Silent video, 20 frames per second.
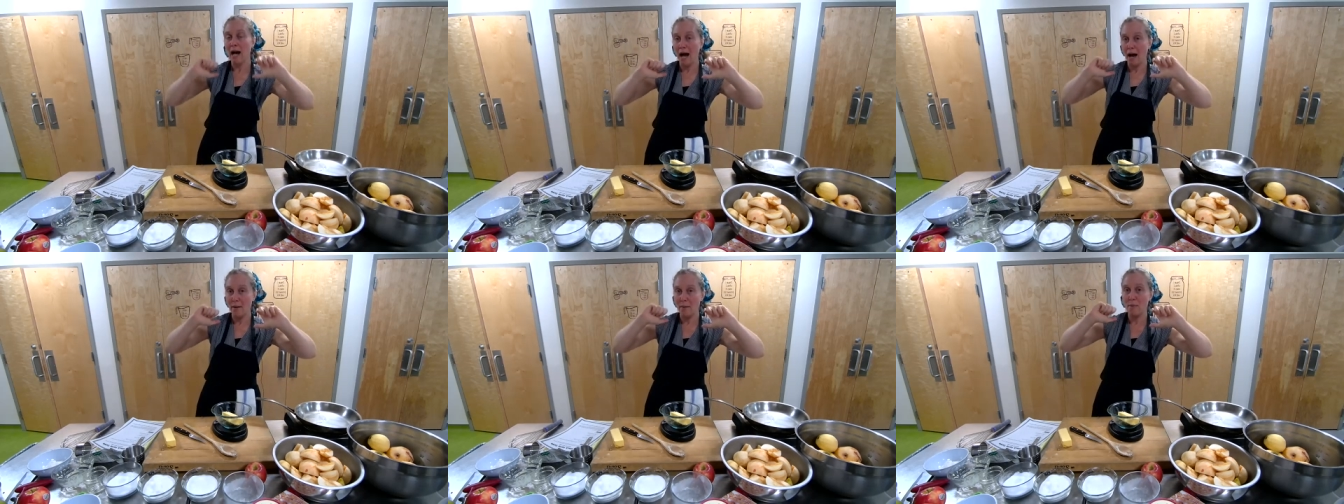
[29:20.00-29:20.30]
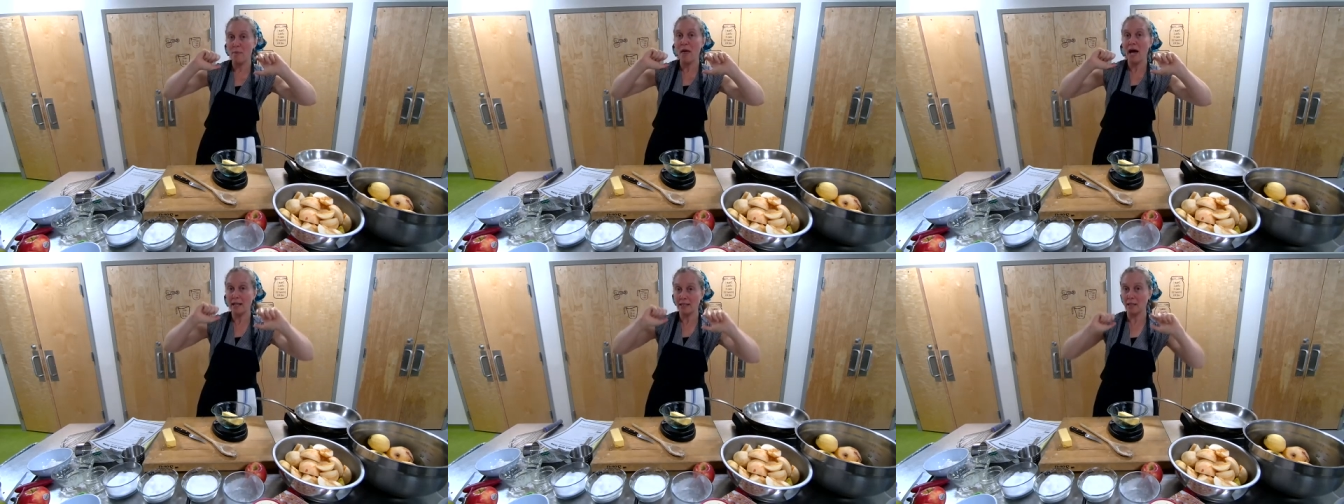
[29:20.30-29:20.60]

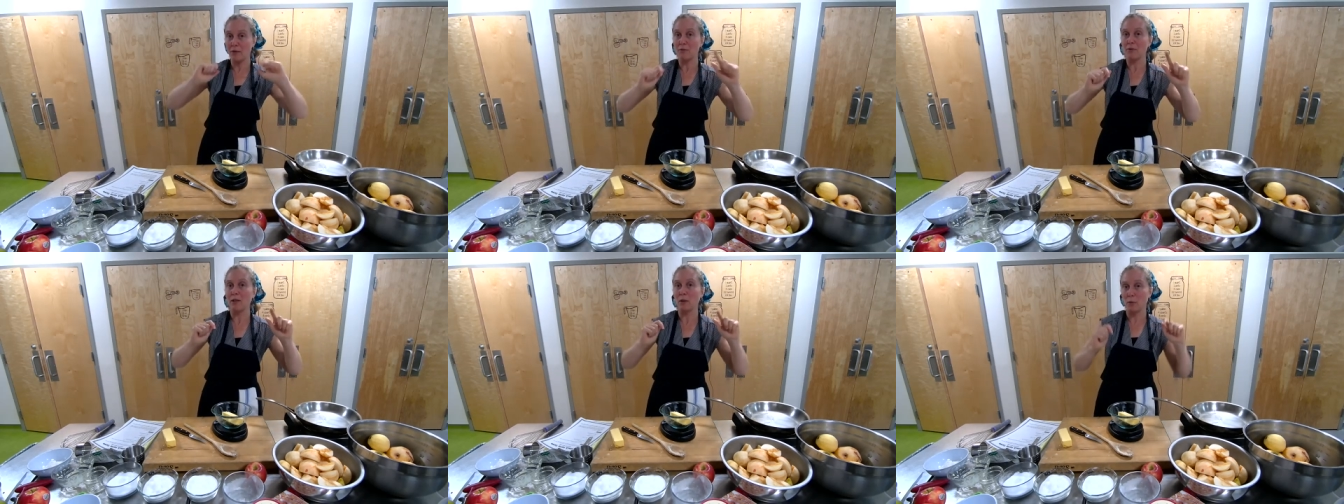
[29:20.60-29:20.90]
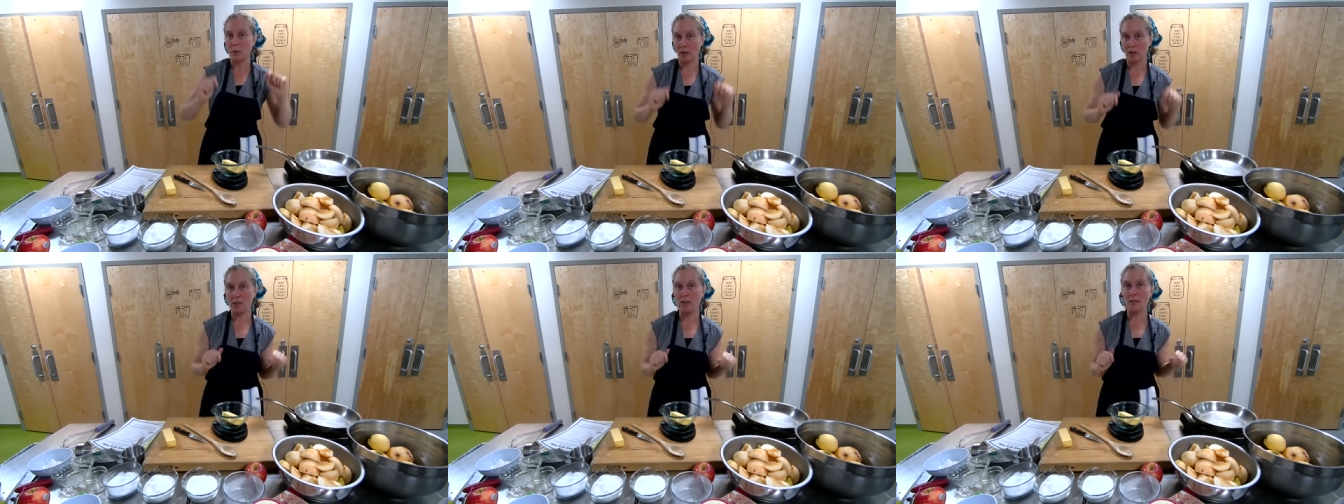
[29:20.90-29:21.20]
that definitely
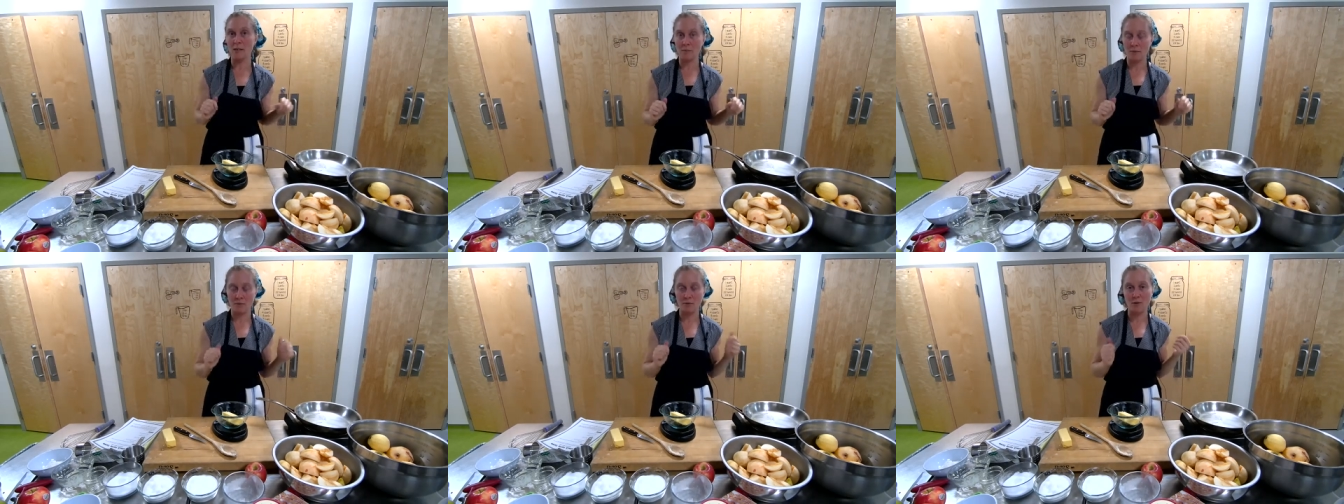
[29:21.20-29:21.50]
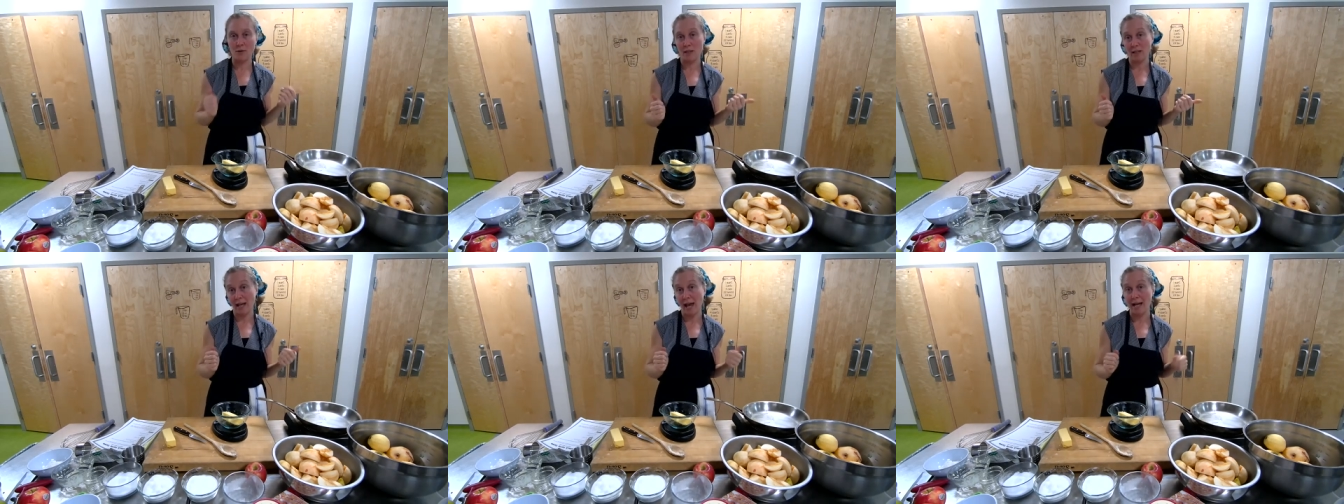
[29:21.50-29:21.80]
works for
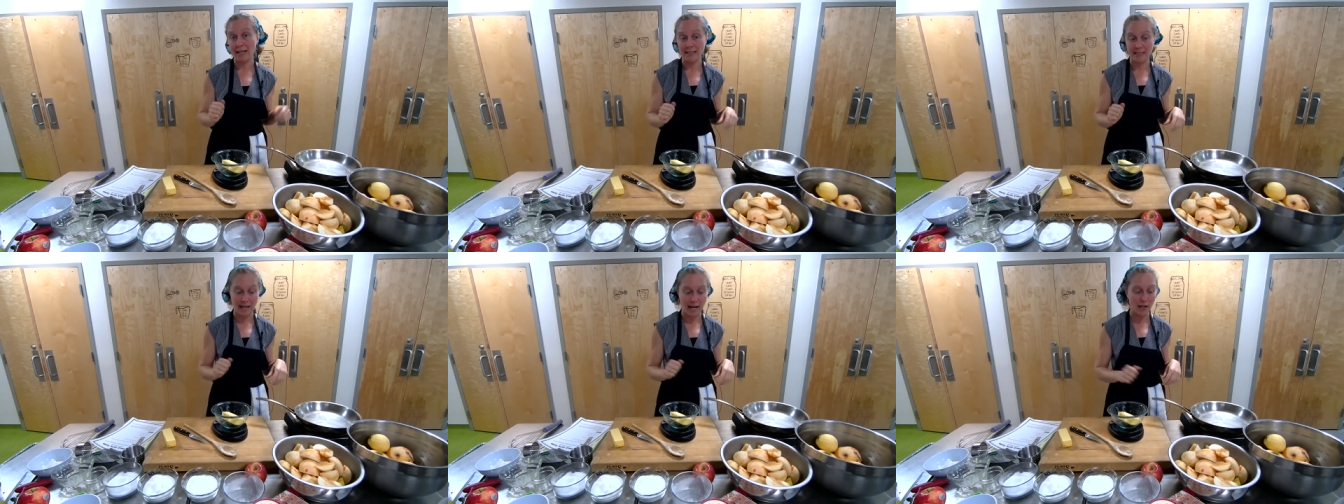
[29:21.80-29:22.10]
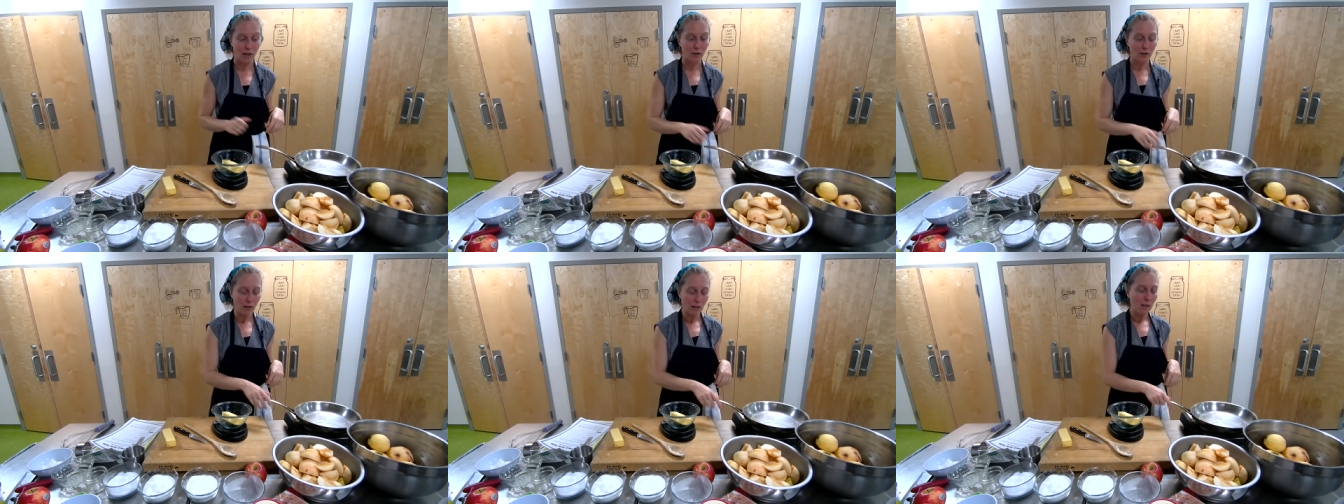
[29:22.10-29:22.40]
the cast
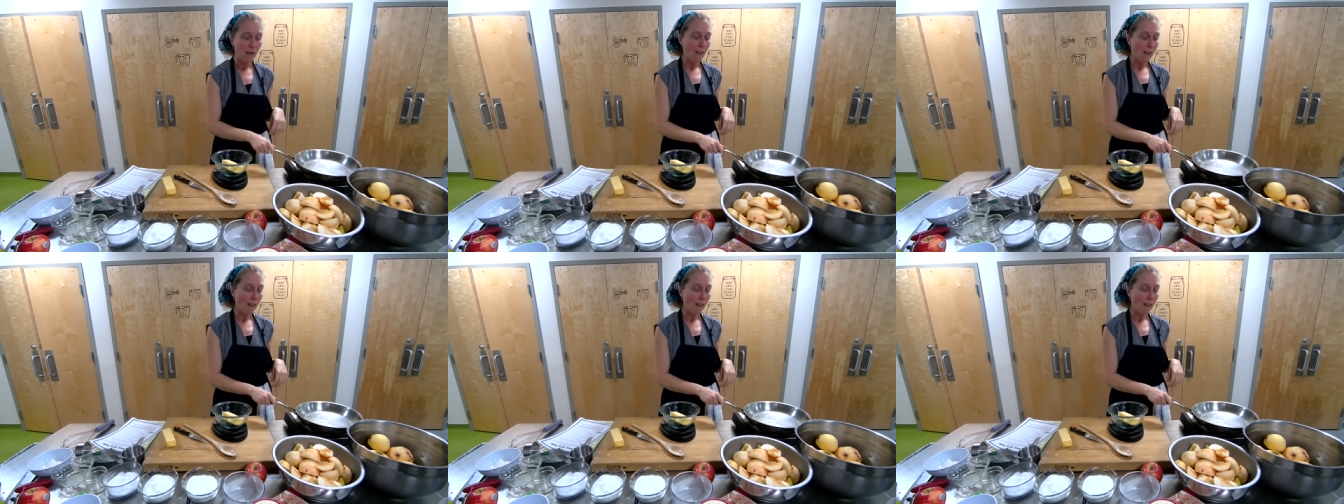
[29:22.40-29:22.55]
iron.